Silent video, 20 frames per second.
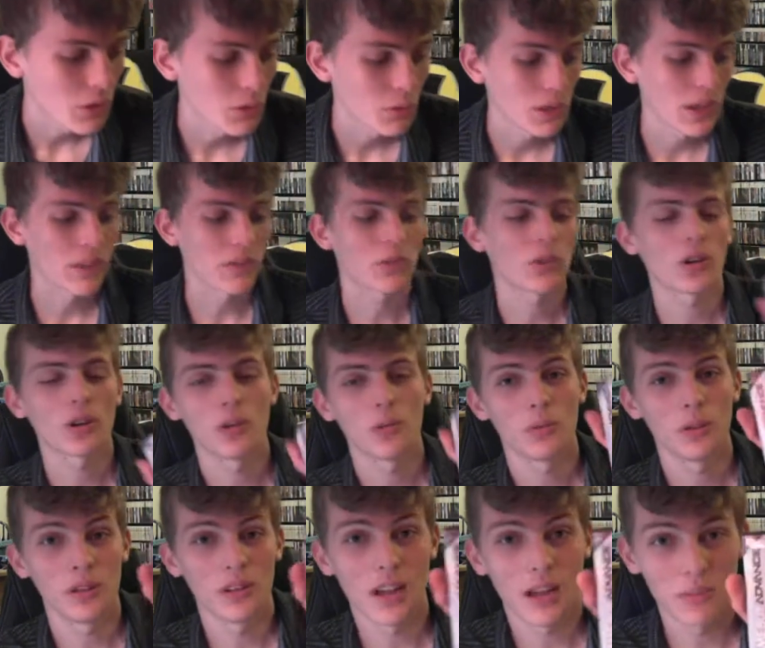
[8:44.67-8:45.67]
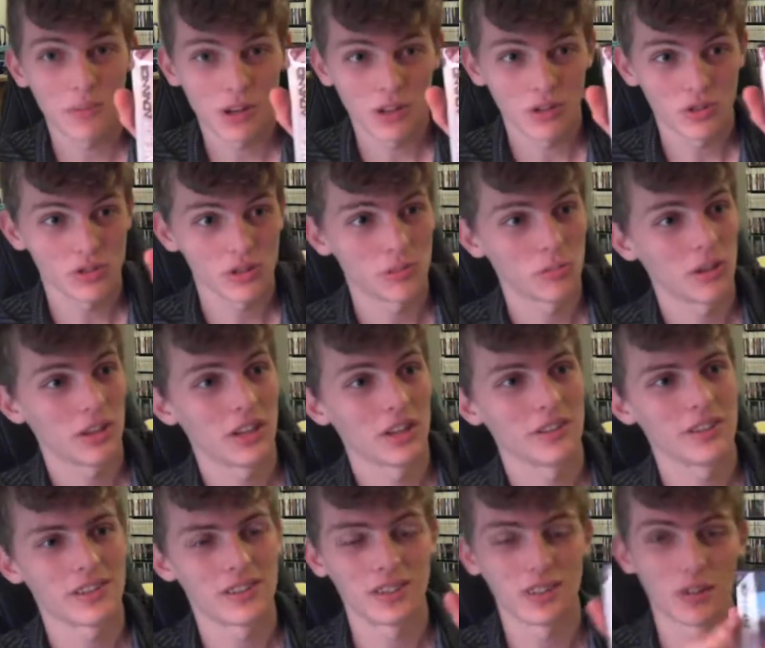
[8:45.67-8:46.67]
we have Kirby Nightmare in Dreamland.
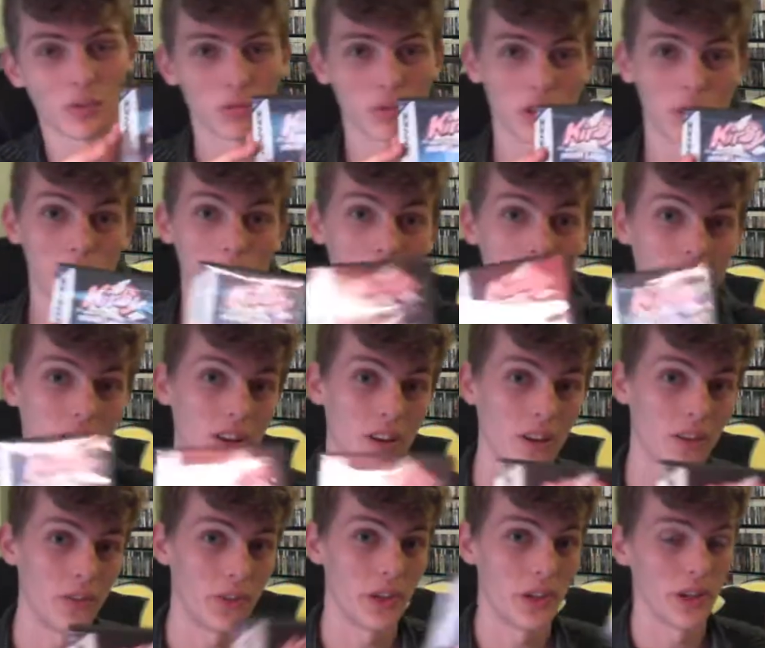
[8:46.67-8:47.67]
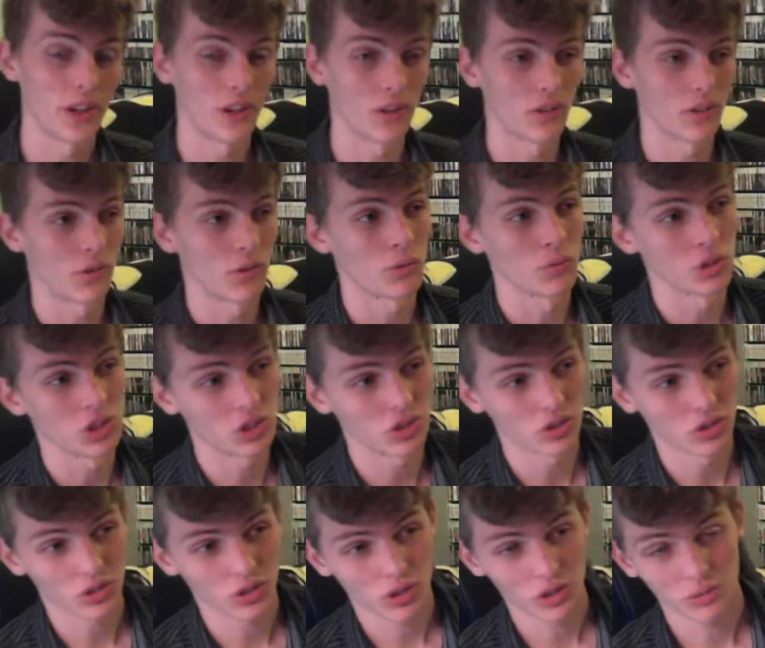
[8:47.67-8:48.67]
This is a remake of the
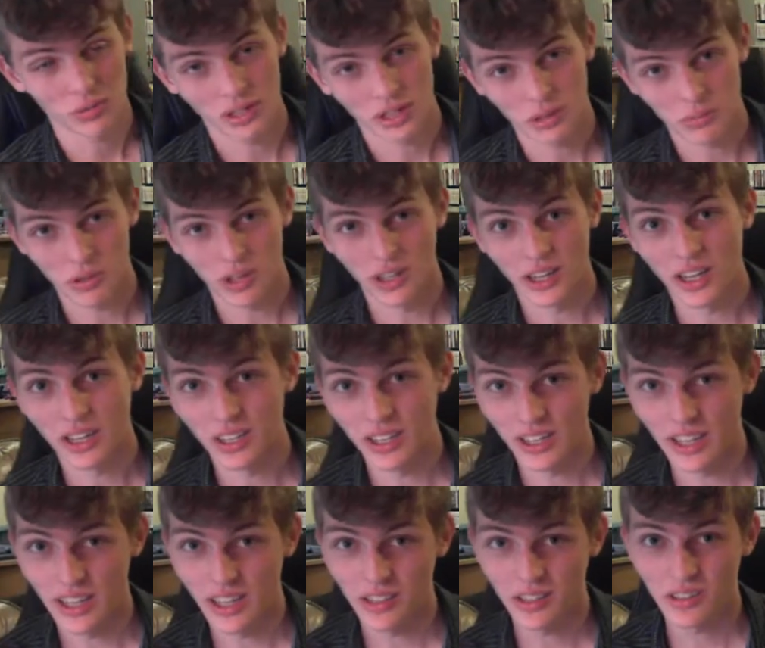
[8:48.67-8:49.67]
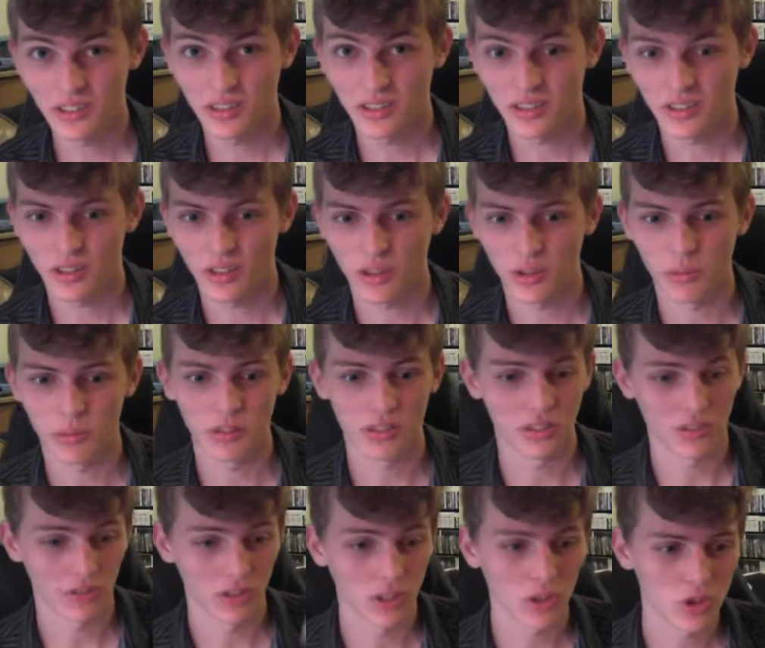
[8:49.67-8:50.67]
original Kirby game on NES, Kirby's
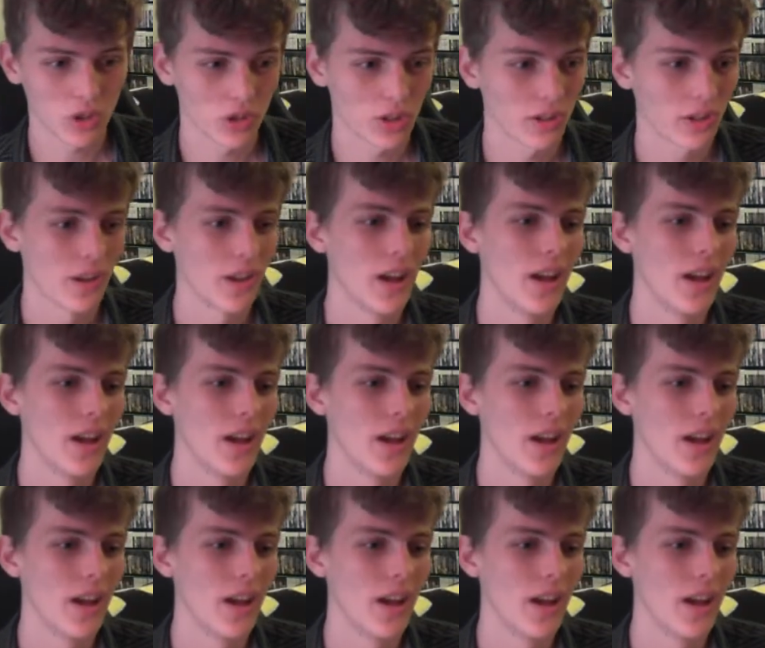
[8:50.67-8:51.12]
Adventure.